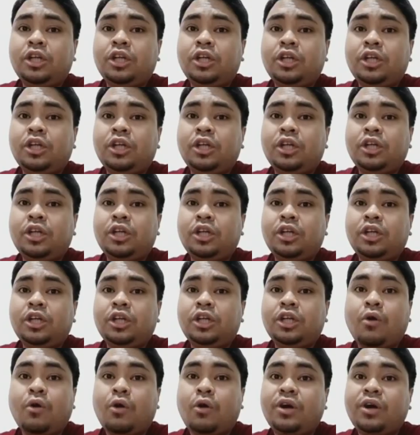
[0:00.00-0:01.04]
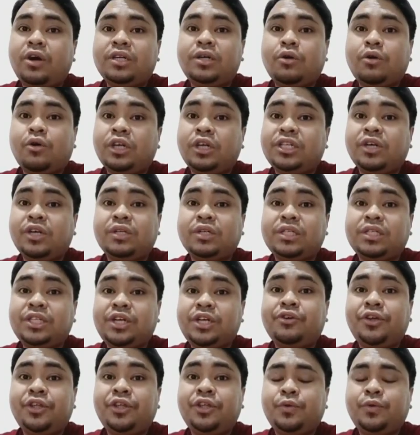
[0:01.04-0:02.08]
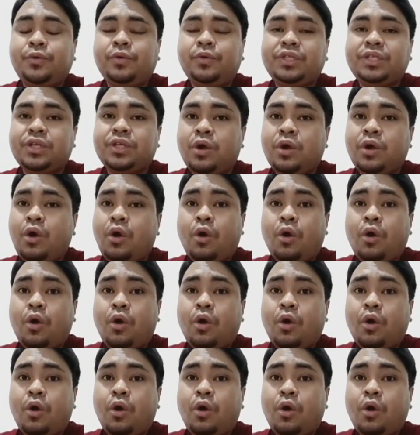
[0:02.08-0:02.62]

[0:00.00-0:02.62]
chronic corticosteroid use,